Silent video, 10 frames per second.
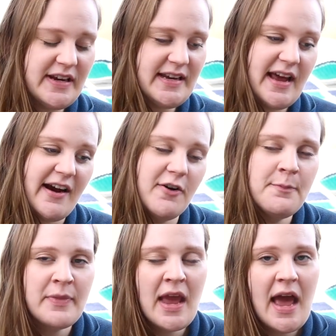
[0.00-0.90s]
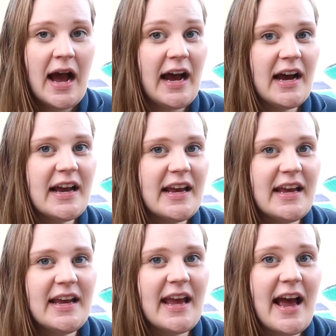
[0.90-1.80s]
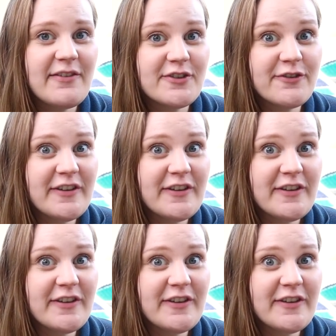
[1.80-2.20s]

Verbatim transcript: right now. After